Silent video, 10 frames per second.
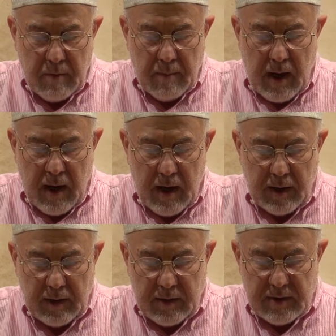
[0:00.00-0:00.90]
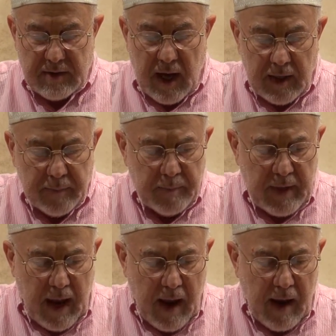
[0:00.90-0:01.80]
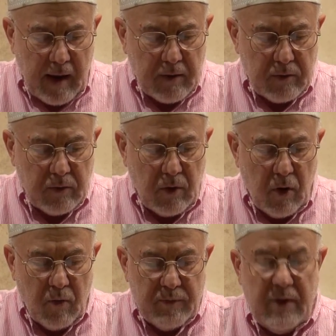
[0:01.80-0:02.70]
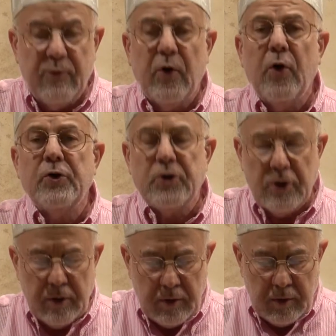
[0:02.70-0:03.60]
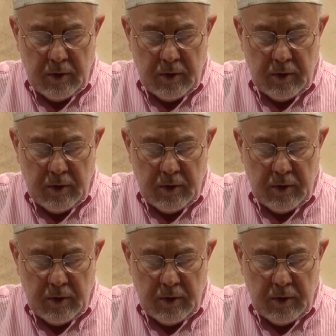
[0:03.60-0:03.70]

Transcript: by solemn act of devotion